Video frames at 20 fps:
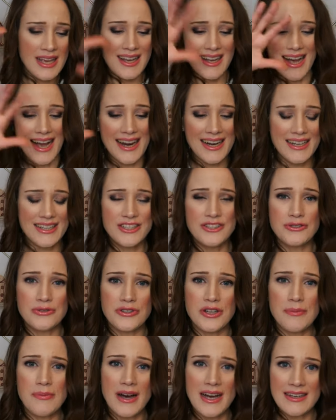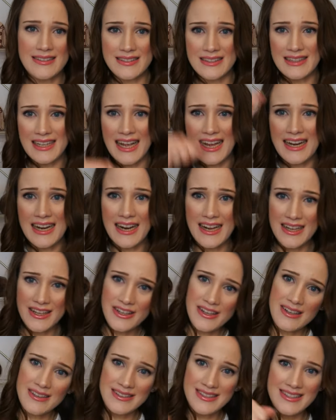kind of jewelry box and they kind of
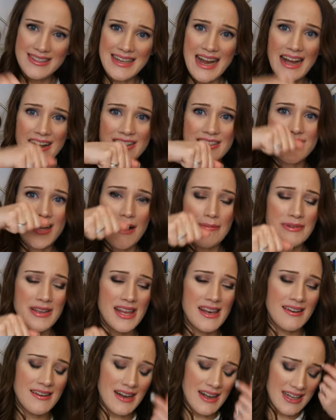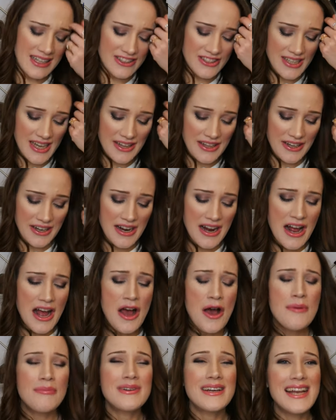stack on top of each other.
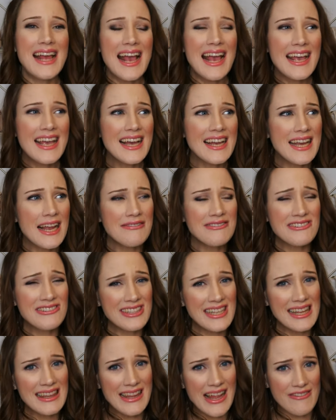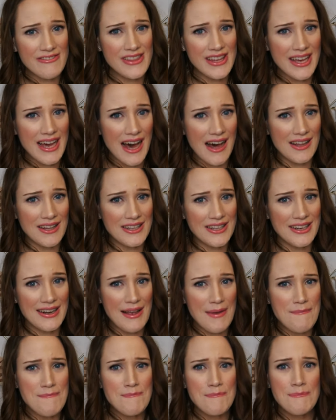But A, I never really loved the color
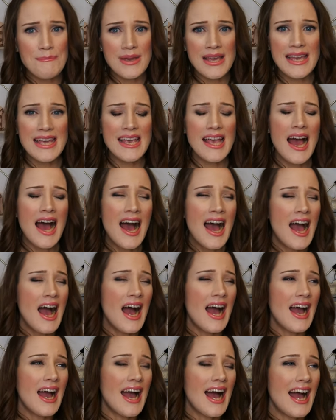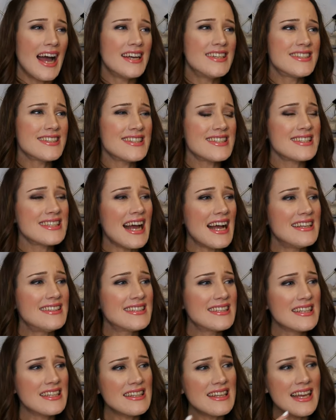and B, I just, I
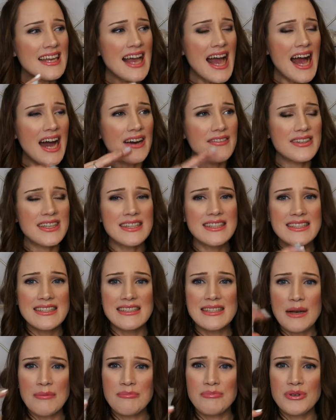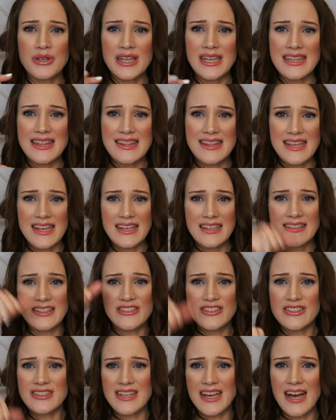didn't like having the separate things
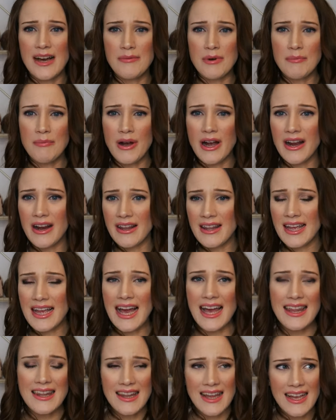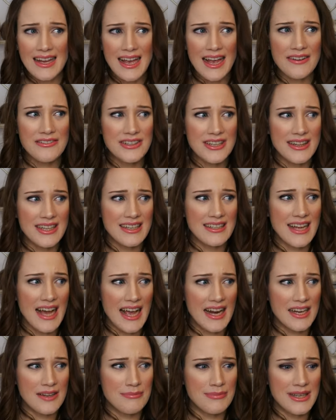that just come apart. Like I like everything
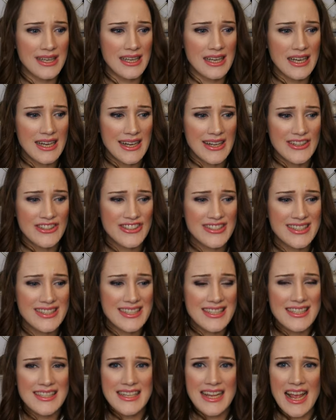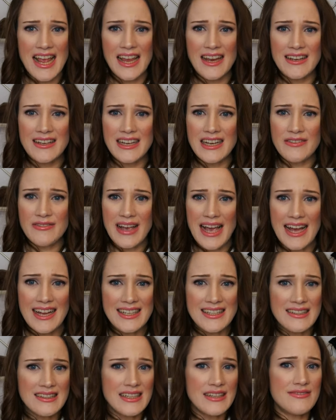kind of be just contained and if I
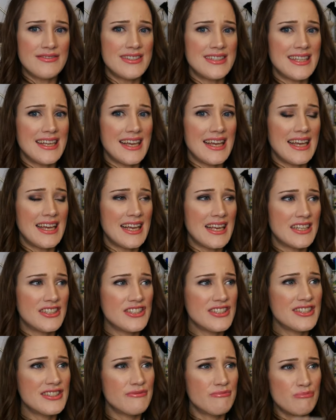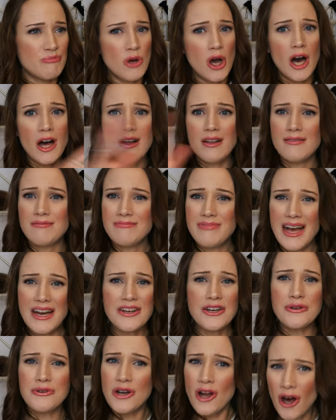had to lift it, it could just all, I
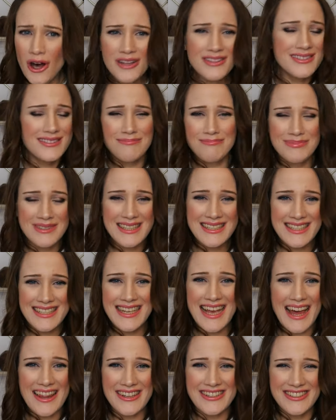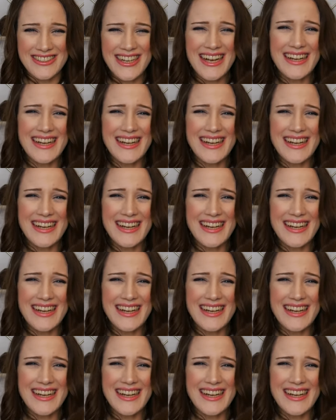don't know, it all be together. Do you